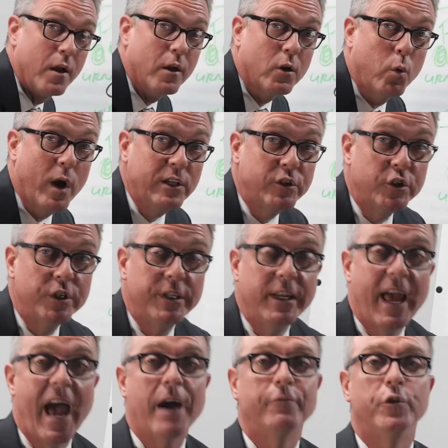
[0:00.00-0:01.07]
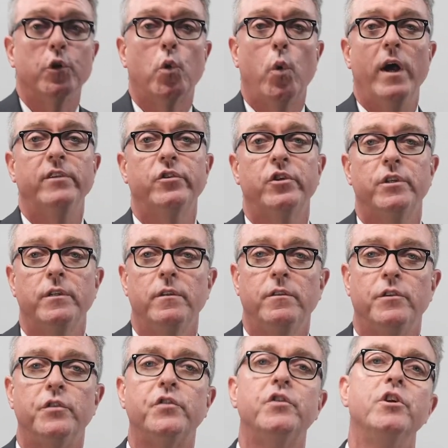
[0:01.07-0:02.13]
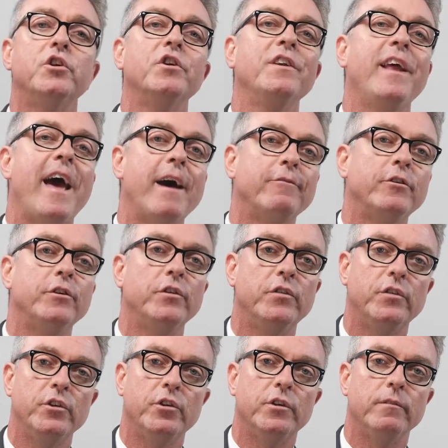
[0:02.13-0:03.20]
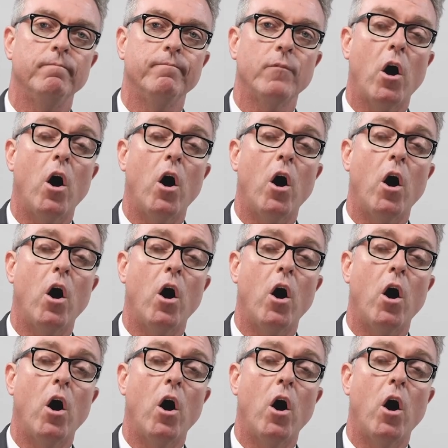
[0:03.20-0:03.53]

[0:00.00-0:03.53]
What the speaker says: Question after question, decision after decision,